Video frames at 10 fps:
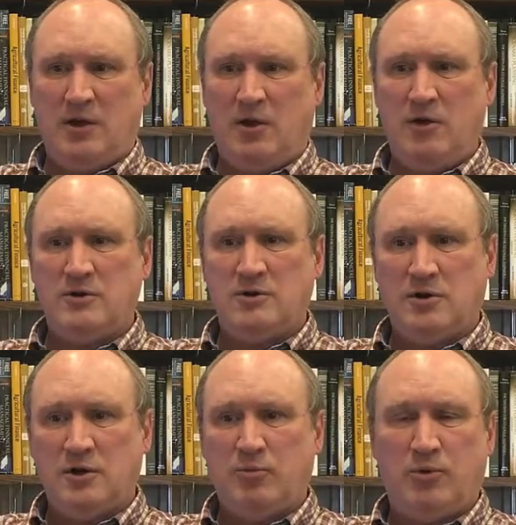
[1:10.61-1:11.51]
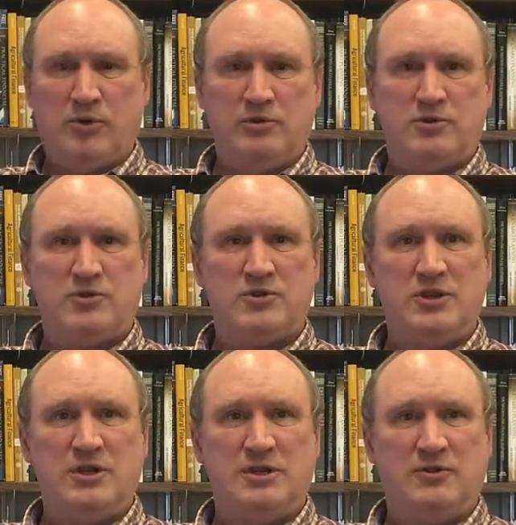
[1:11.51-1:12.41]
Long term, producers
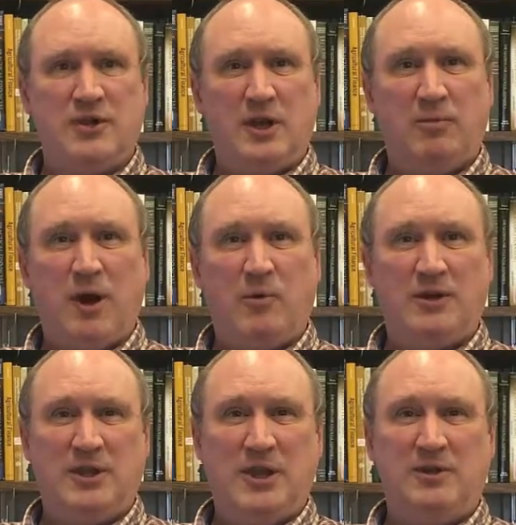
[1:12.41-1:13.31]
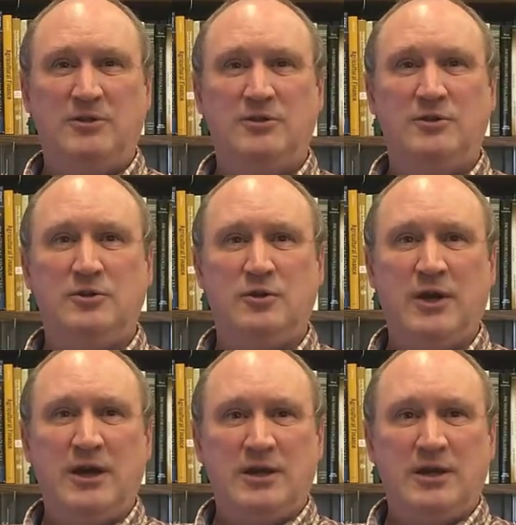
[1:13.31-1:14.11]
need to think about what they can do